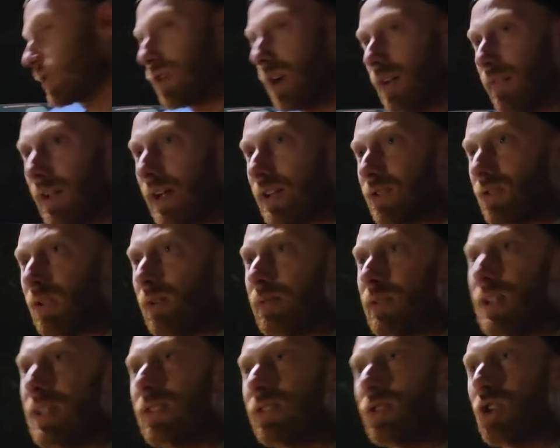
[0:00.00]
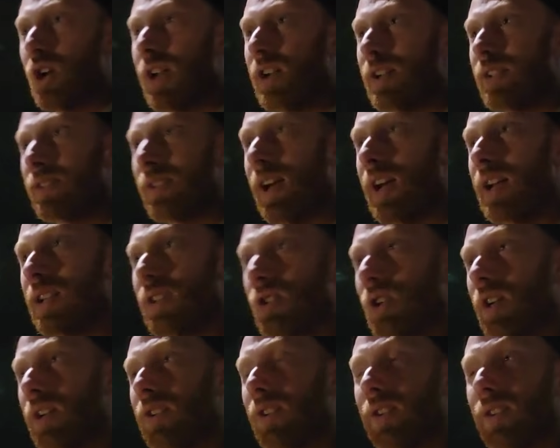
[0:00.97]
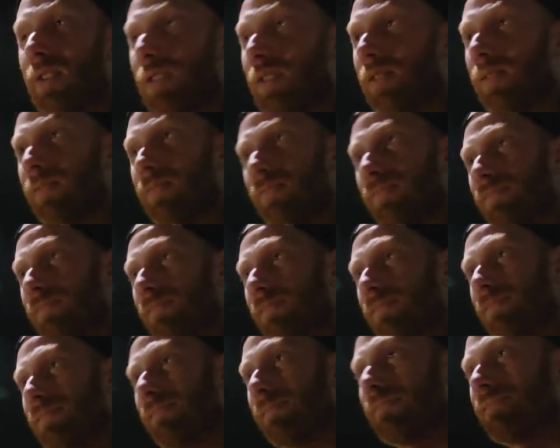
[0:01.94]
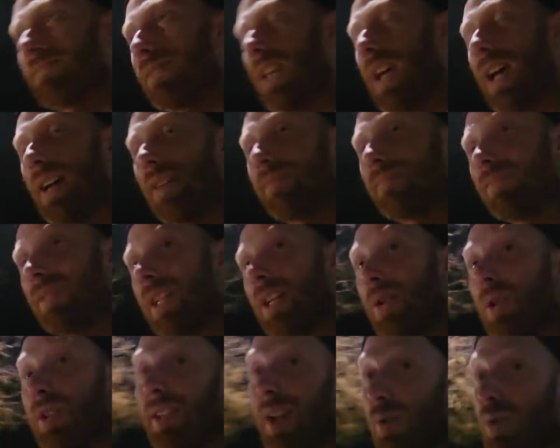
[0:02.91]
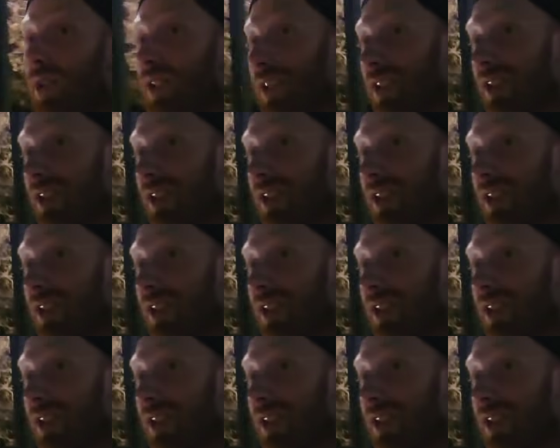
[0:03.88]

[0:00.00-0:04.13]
drive that song. He's trying to decide. He's trying to talk to. Yeah. Anyways, that really